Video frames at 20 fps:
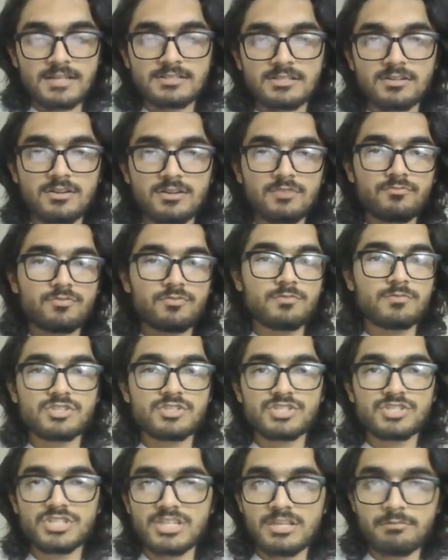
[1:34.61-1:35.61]
like the
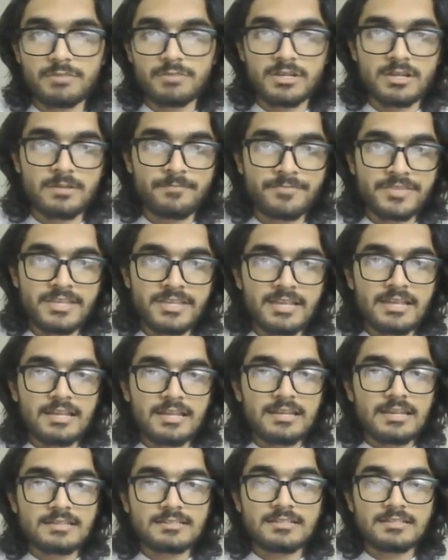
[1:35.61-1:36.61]
confirmation email,
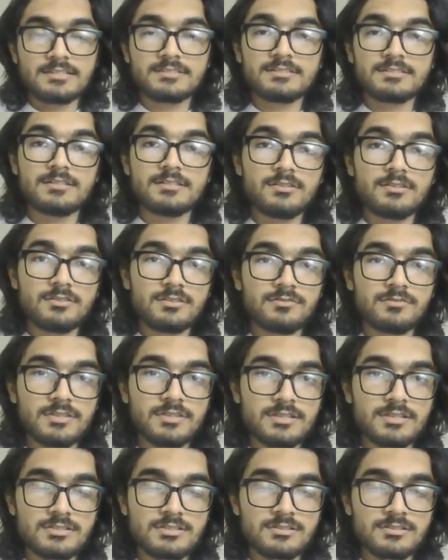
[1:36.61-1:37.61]
like the internal
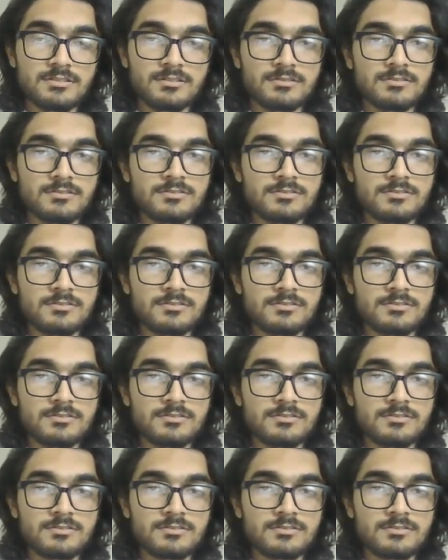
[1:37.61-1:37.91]
notification.